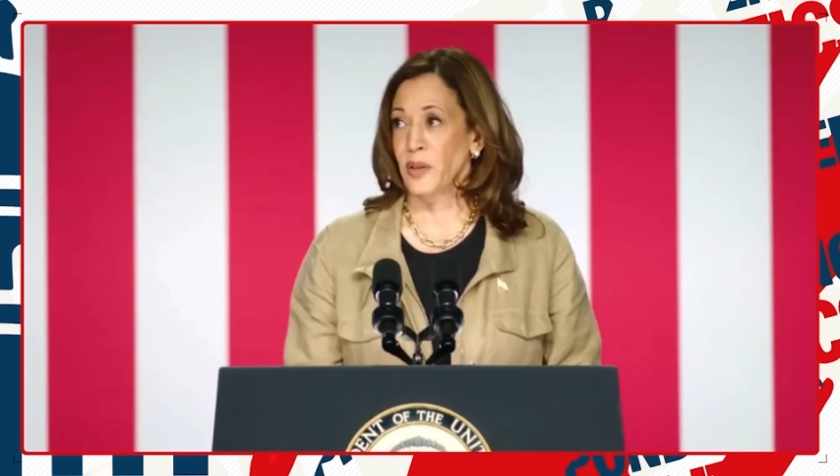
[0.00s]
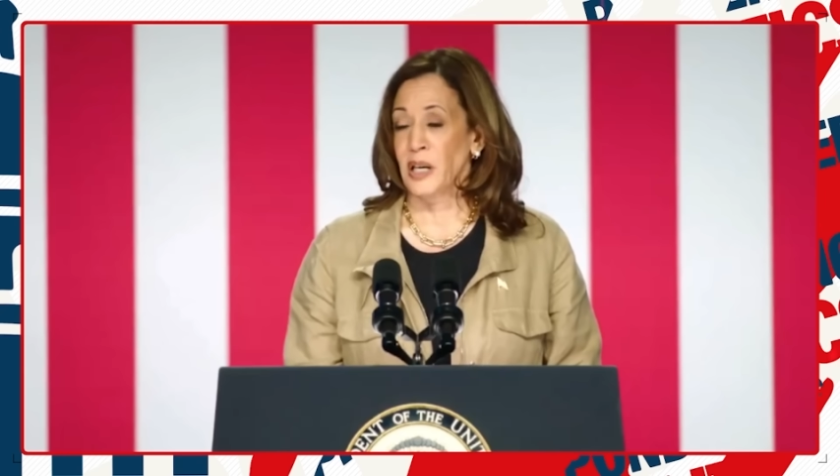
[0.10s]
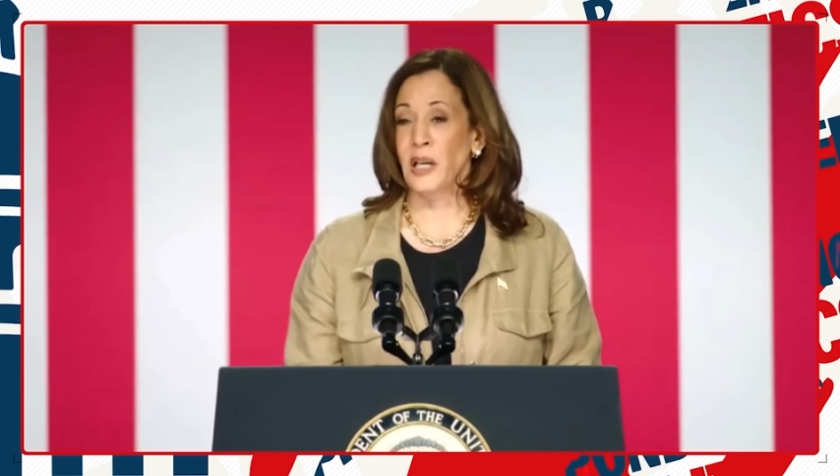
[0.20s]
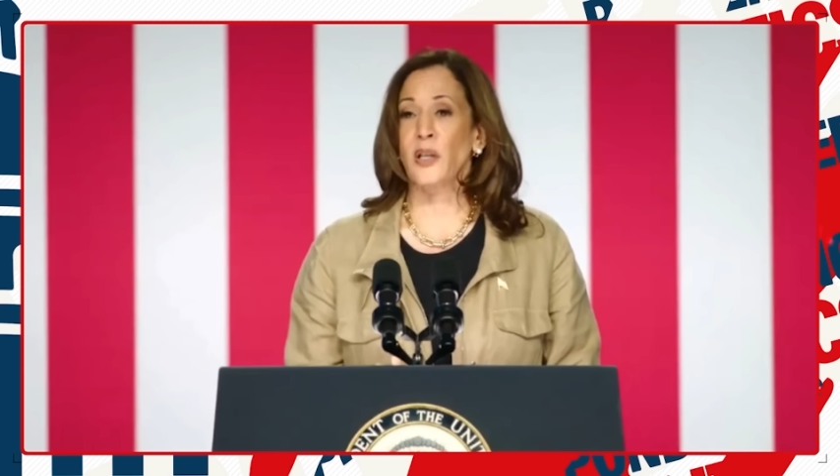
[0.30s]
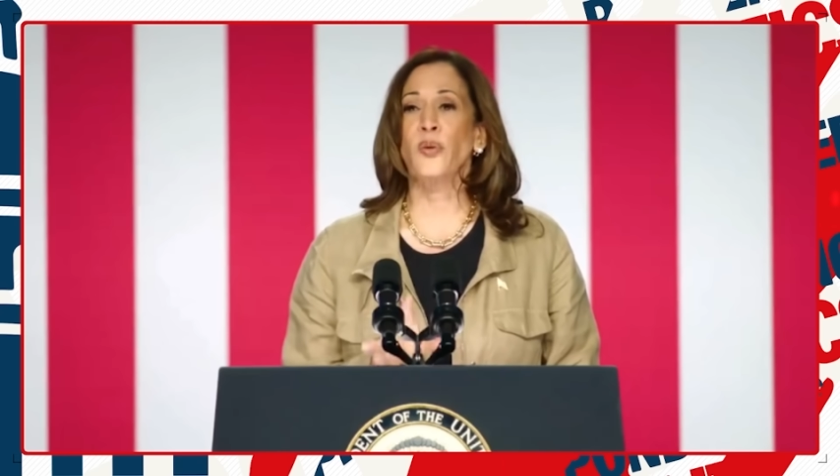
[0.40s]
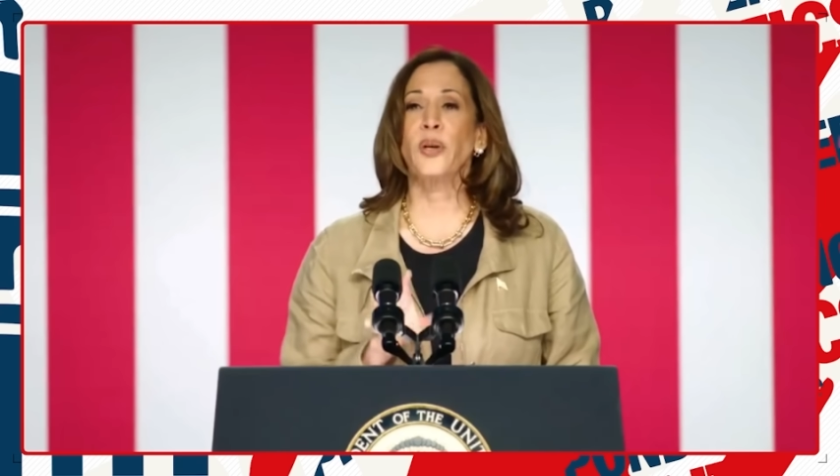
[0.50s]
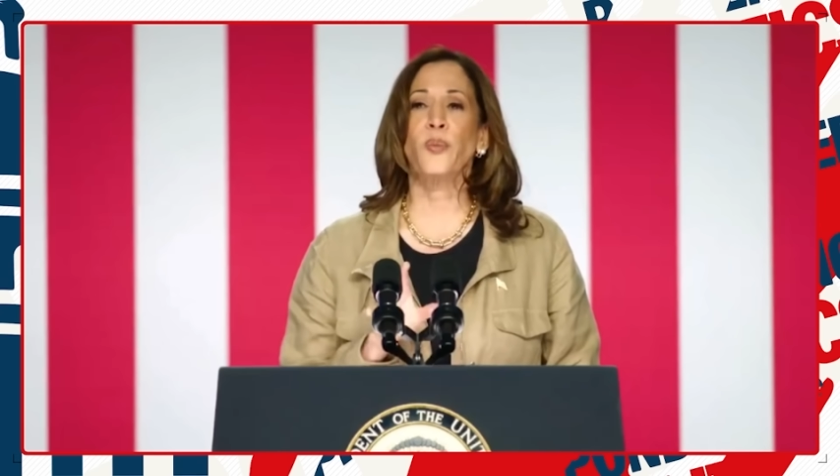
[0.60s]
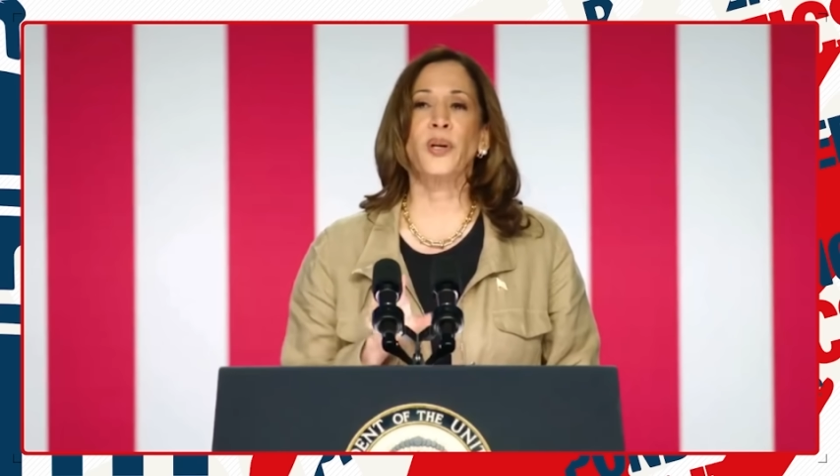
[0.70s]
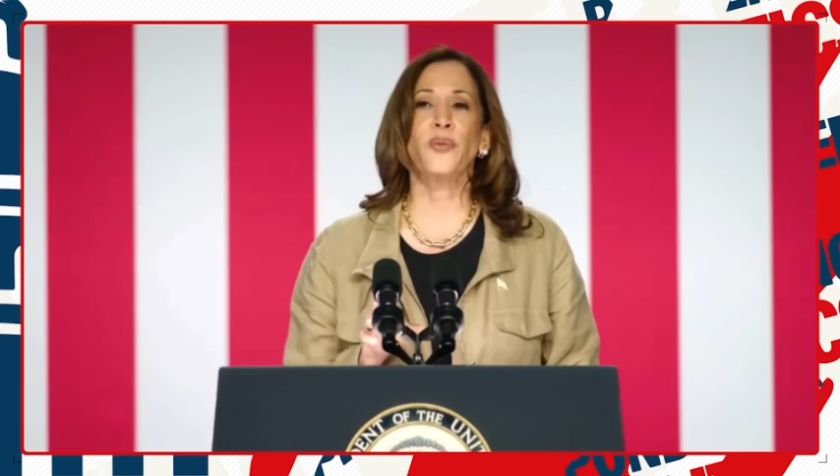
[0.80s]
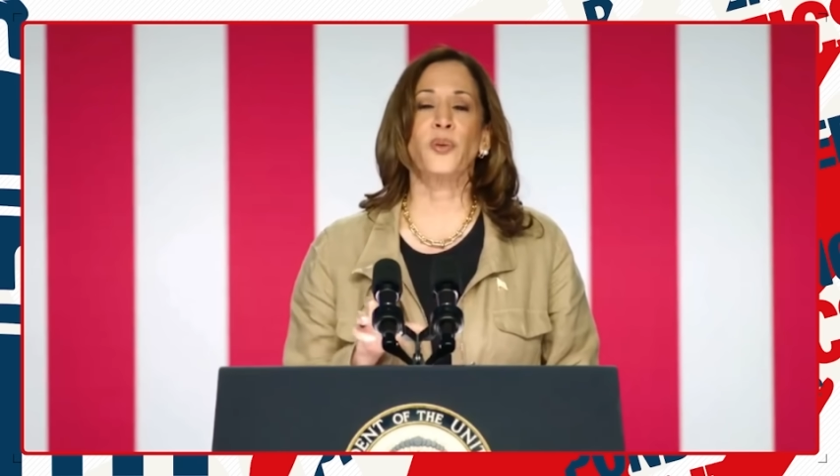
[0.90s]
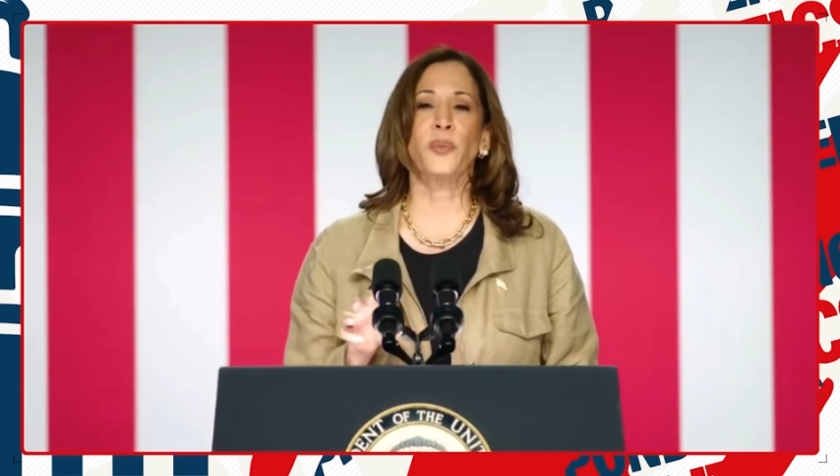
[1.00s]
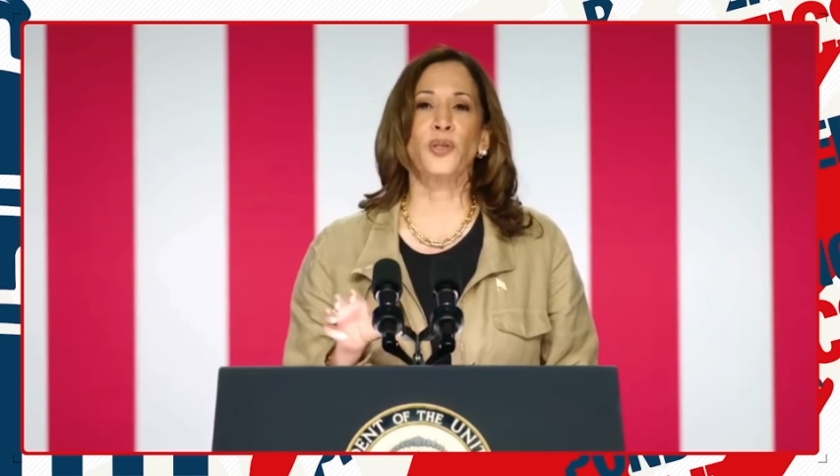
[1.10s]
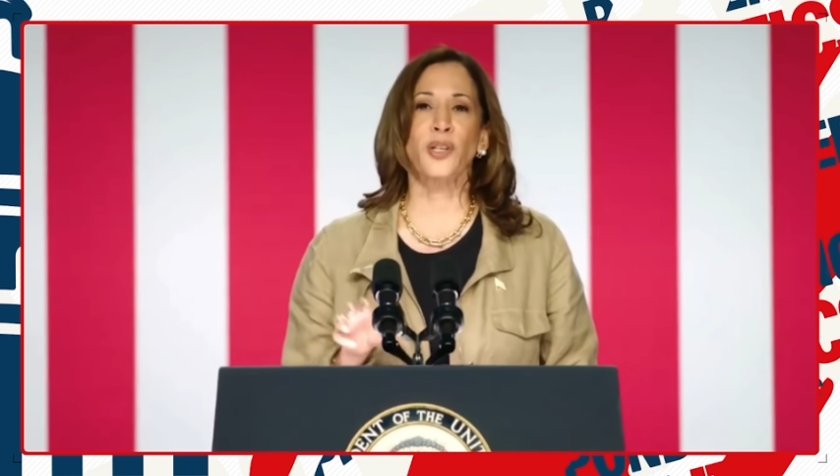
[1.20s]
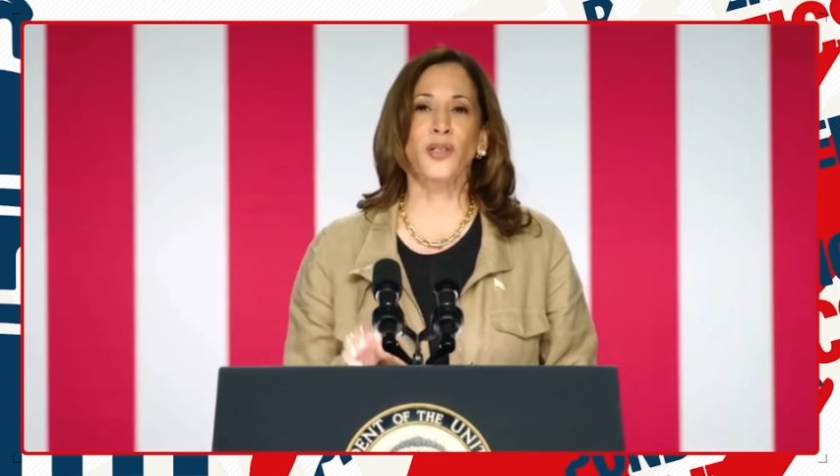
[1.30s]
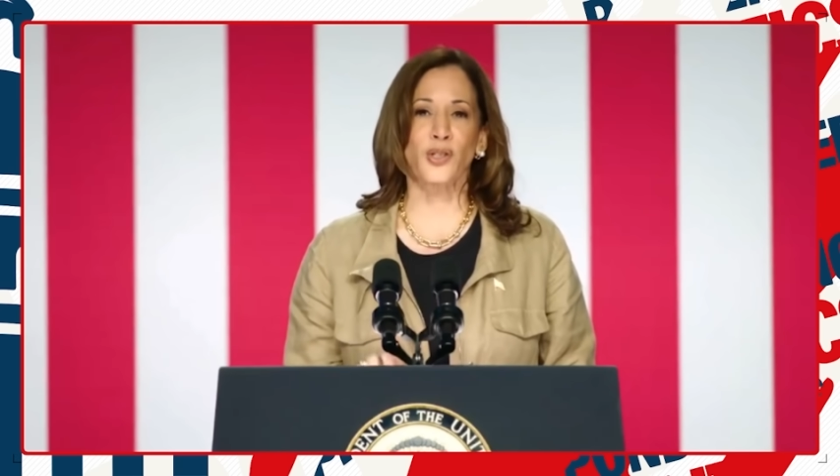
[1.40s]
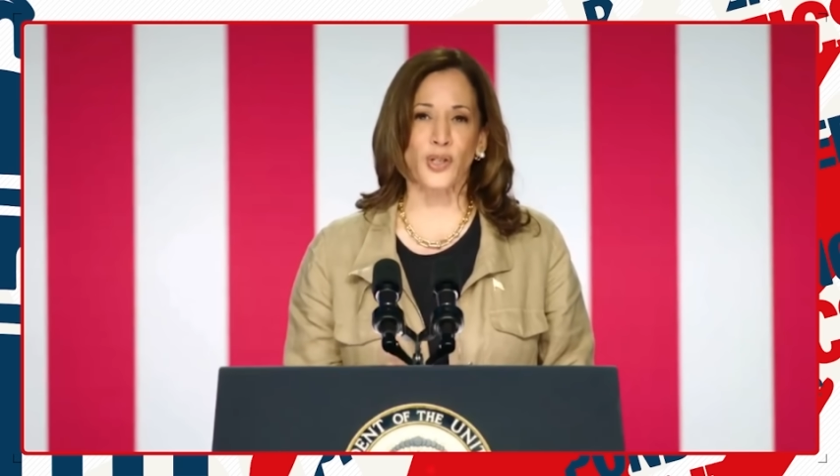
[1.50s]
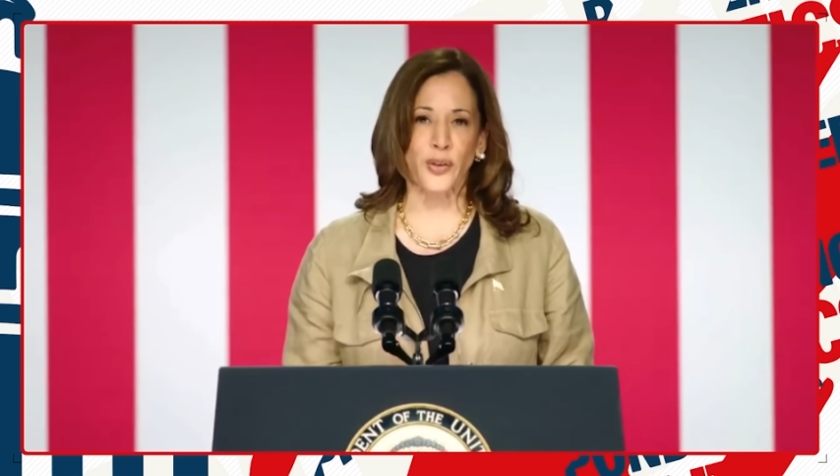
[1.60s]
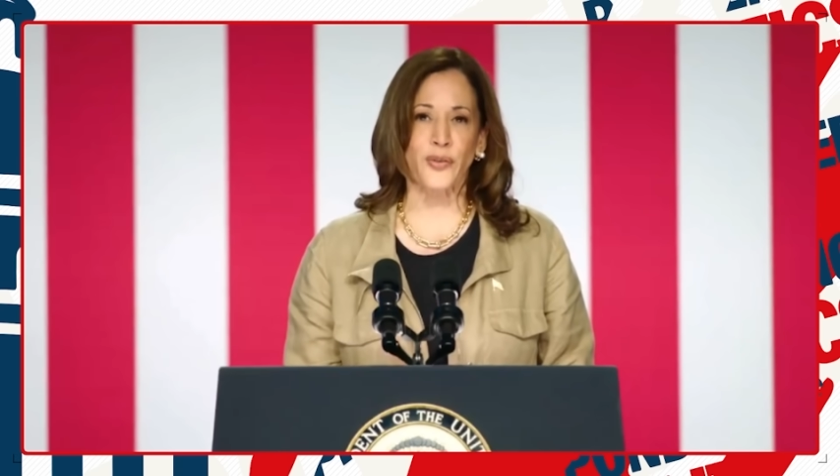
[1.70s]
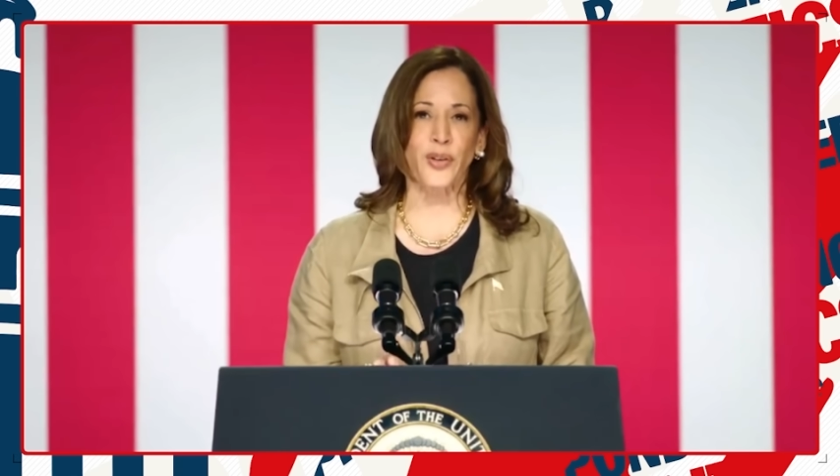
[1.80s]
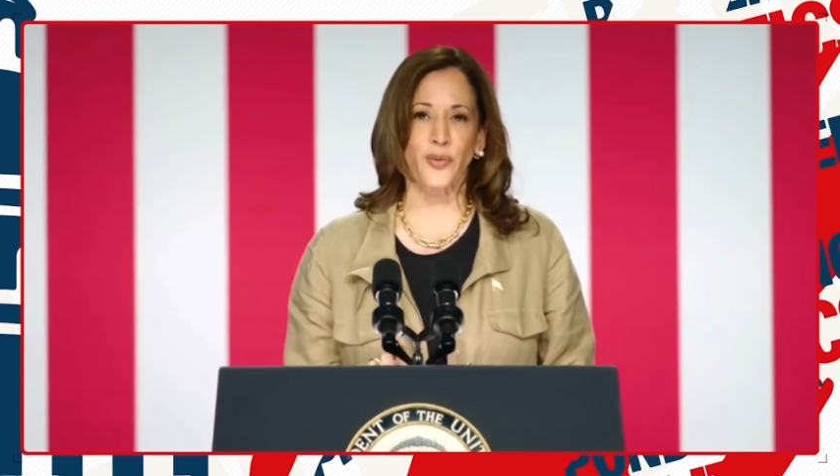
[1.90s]
including one of the most
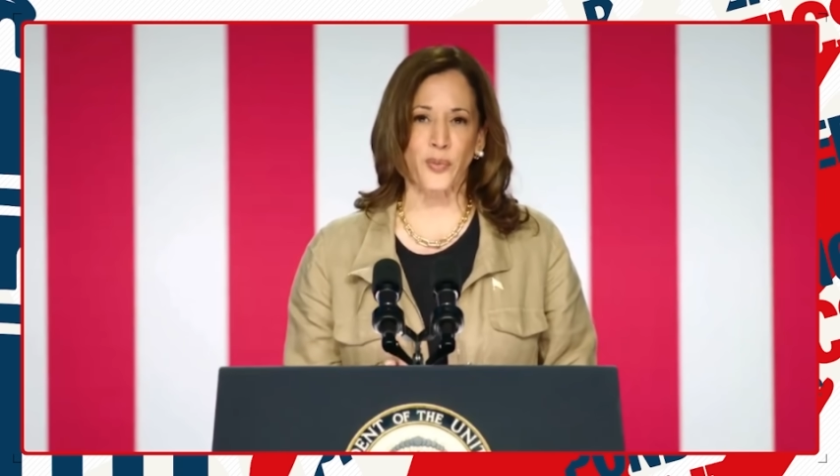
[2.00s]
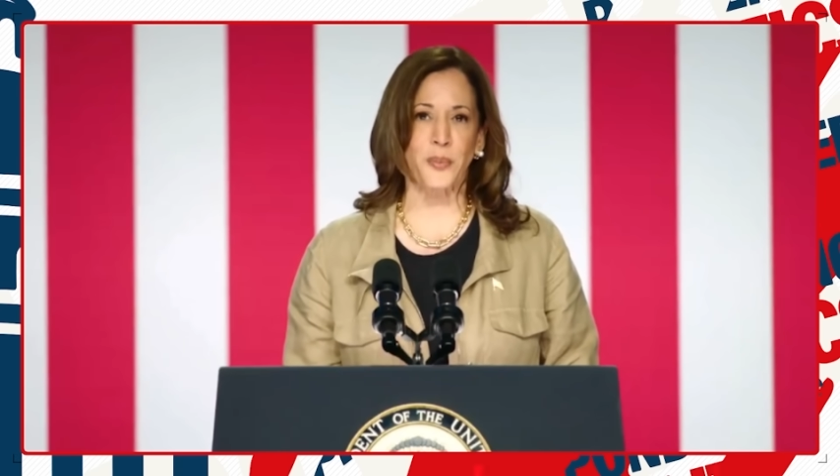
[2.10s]
conservative